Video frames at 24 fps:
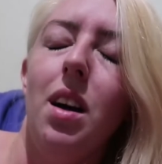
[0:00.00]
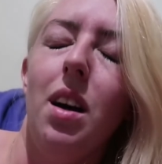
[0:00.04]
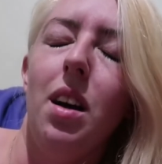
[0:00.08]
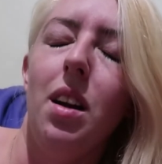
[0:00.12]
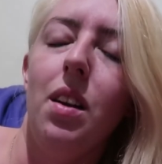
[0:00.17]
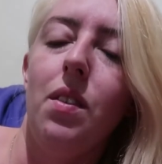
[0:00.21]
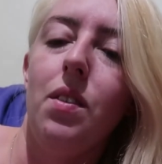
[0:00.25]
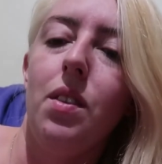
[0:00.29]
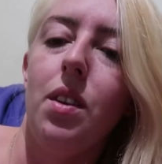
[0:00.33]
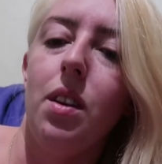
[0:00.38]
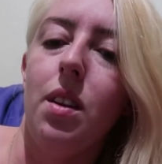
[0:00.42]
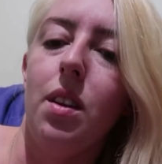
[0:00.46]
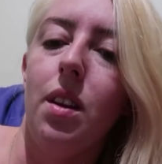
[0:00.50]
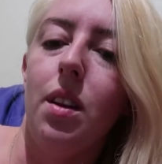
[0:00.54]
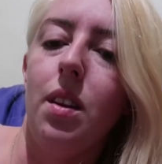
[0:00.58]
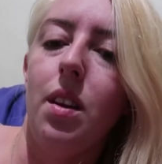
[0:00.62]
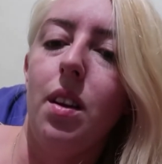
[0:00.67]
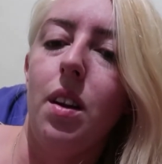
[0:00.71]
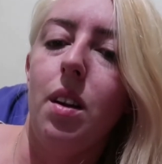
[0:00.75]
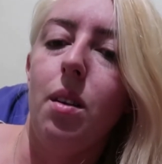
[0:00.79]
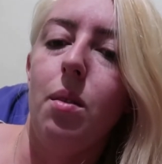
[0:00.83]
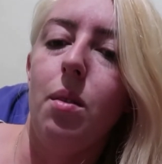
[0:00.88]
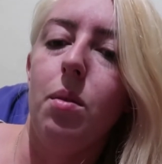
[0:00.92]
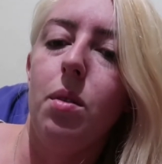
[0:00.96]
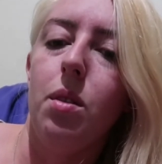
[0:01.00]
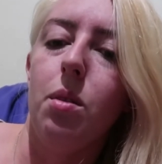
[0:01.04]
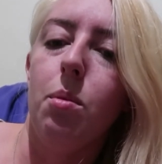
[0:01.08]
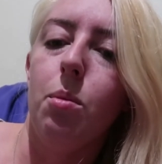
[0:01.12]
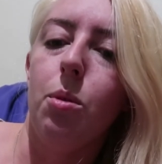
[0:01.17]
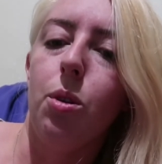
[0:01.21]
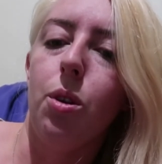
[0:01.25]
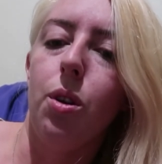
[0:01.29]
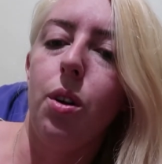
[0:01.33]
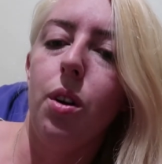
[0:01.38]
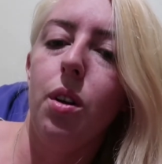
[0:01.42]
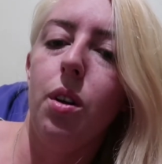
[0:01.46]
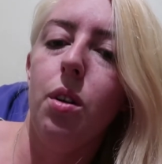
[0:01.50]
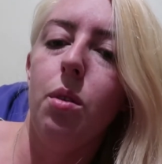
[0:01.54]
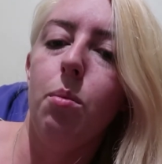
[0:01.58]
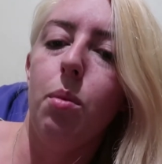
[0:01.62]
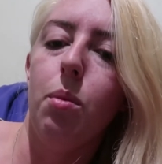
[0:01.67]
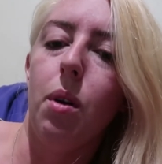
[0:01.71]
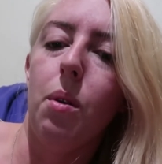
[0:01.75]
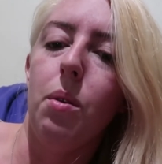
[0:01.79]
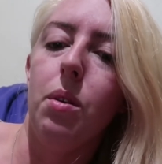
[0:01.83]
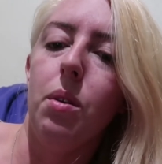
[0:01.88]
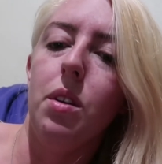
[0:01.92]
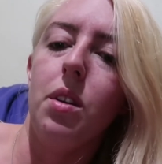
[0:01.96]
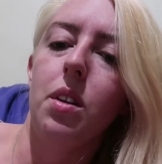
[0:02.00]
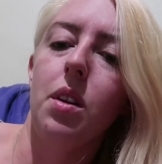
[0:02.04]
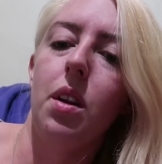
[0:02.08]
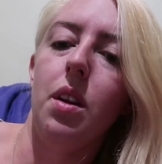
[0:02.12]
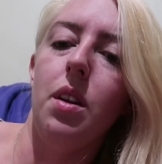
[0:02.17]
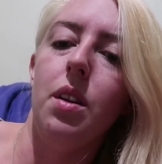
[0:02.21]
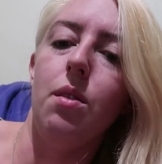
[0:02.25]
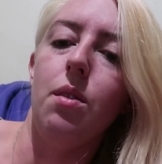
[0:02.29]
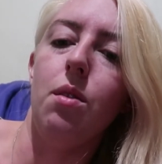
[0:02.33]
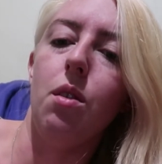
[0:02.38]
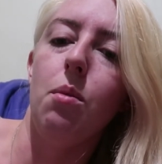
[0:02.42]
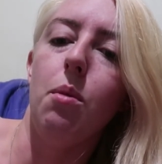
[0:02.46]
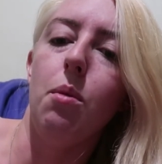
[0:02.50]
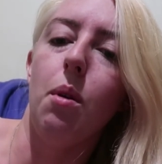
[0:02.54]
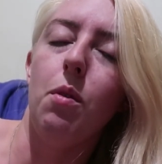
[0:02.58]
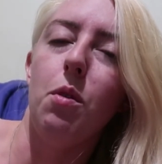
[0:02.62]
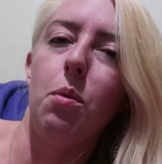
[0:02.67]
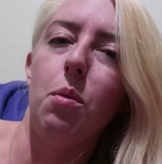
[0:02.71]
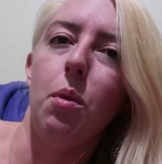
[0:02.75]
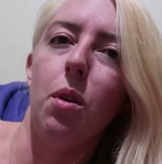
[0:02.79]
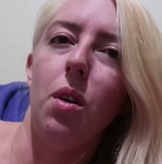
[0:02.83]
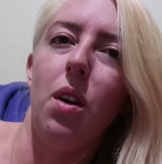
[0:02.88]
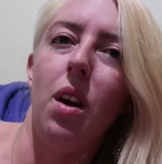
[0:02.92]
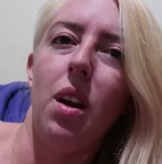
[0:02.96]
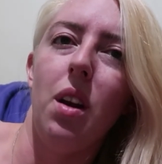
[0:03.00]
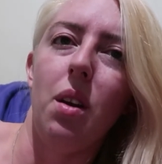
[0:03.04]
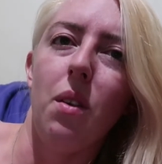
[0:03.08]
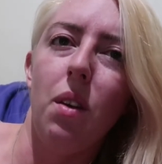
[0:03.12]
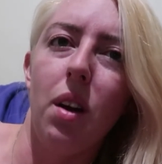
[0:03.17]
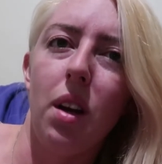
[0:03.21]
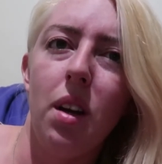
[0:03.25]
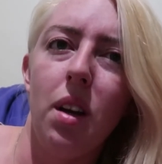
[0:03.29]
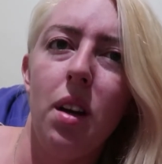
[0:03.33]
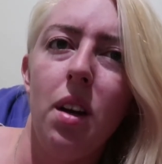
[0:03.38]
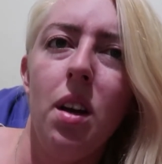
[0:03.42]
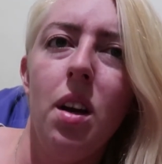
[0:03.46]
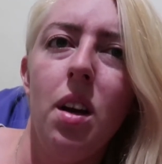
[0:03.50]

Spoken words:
I'll have to clean that up tomorrow. But I want to clean his room up tomorrow anyway.